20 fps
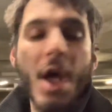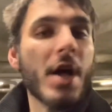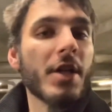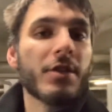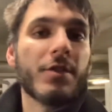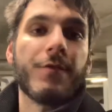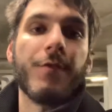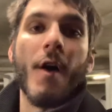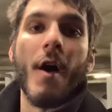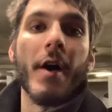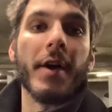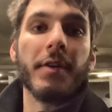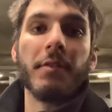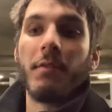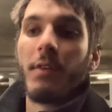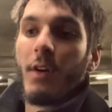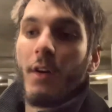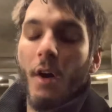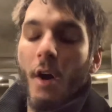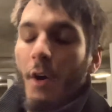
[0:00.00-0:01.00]
It's fine.
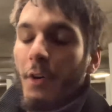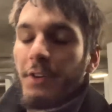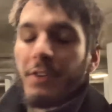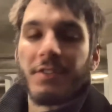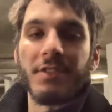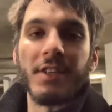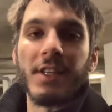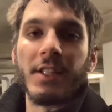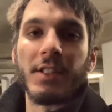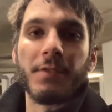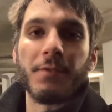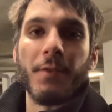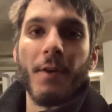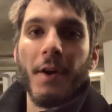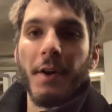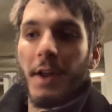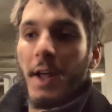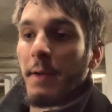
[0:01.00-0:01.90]
Honestly, it's fine.